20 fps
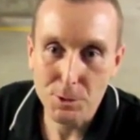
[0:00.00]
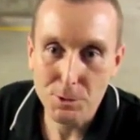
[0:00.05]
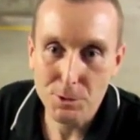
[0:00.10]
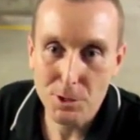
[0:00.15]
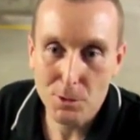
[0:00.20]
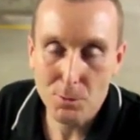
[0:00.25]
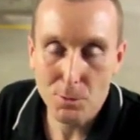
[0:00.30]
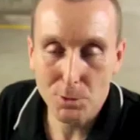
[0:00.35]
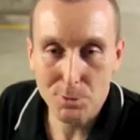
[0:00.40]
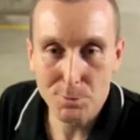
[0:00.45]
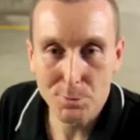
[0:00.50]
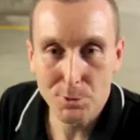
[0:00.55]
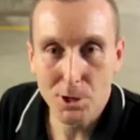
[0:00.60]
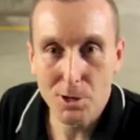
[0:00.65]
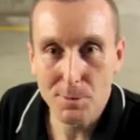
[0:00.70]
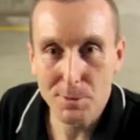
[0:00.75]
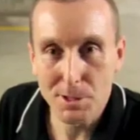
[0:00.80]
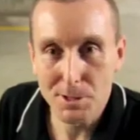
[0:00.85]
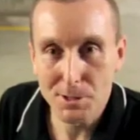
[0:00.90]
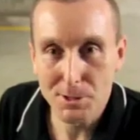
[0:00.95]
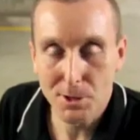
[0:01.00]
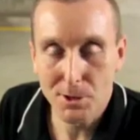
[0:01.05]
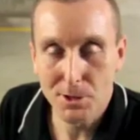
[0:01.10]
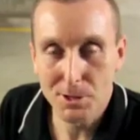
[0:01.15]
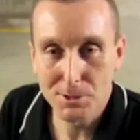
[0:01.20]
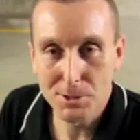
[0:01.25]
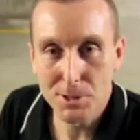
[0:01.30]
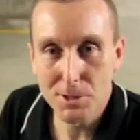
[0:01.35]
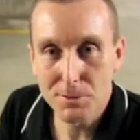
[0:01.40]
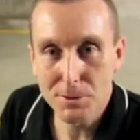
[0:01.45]
You don't want to prime an
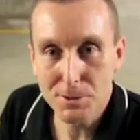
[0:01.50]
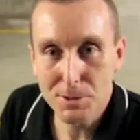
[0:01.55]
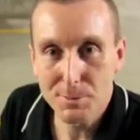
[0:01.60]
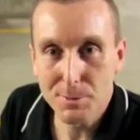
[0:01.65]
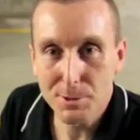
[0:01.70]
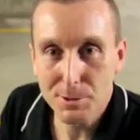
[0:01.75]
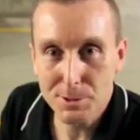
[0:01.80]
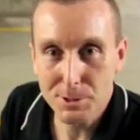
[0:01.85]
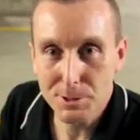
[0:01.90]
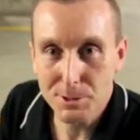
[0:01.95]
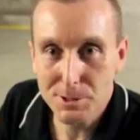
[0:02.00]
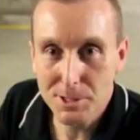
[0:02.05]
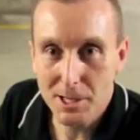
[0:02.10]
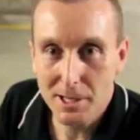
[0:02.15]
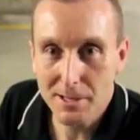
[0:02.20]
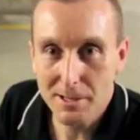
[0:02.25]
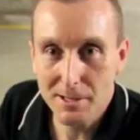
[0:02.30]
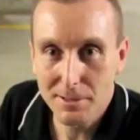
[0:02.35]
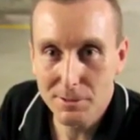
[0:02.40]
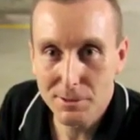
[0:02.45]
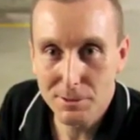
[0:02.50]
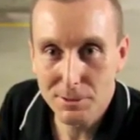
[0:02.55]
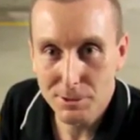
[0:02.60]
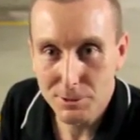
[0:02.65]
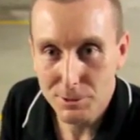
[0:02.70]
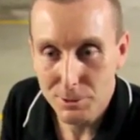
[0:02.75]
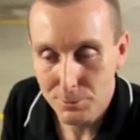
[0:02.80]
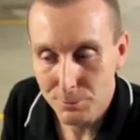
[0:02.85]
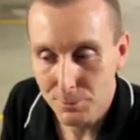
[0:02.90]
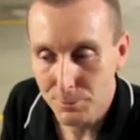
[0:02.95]
entire surface because
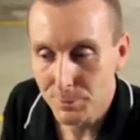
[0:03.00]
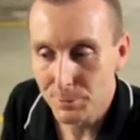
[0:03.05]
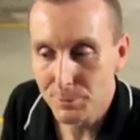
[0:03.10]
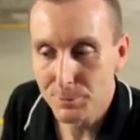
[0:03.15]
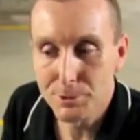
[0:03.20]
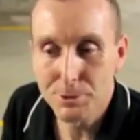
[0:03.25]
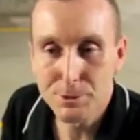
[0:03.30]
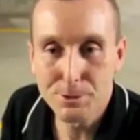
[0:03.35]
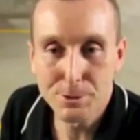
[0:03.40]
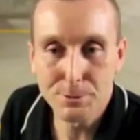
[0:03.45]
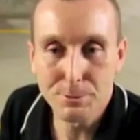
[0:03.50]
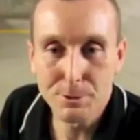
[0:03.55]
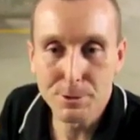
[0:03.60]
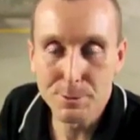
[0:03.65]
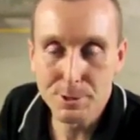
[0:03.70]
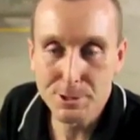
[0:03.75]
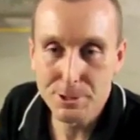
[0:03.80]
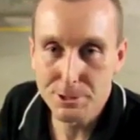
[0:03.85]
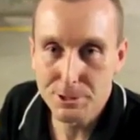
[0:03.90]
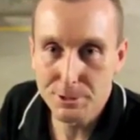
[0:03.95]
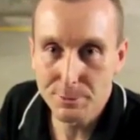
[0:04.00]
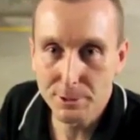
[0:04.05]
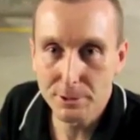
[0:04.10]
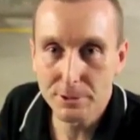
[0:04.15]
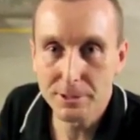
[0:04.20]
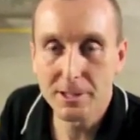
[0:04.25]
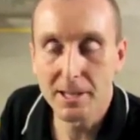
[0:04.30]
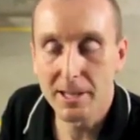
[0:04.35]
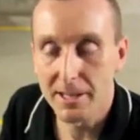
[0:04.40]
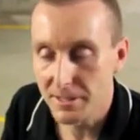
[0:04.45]
you do reduce the
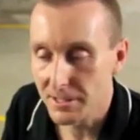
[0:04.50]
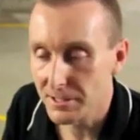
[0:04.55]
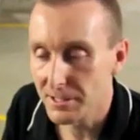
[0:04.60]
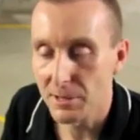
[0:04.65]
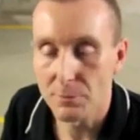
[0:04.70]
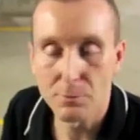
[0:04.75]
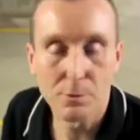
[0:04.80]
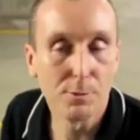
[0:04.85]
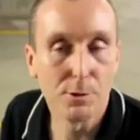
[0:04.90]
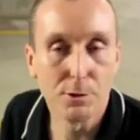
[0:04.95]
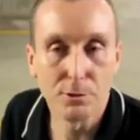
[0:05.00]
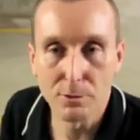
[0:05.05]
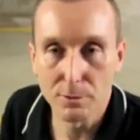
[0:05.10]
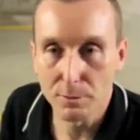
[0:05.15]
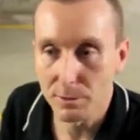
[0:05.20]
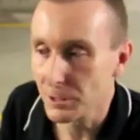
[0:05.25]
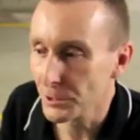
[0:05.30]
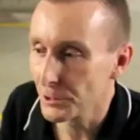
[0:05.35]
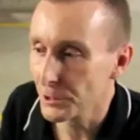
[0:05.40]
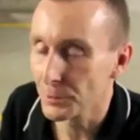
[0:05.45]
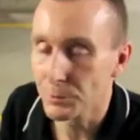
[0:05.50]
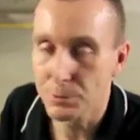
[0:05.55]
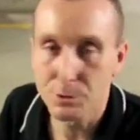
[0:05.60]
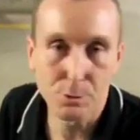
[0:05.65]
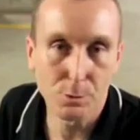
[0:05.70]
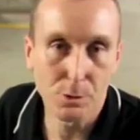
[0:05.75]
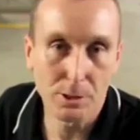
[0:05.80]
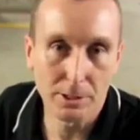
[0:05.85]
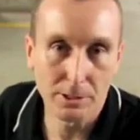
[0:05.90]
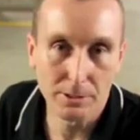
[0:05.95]
repositionability, and there's that removal issue
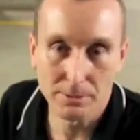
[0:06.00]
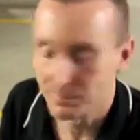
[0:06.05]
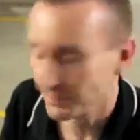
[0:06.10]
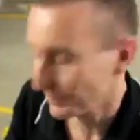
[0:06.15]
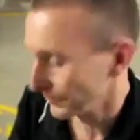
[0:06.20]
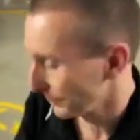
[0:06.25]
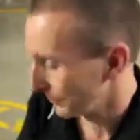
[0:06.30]
as well.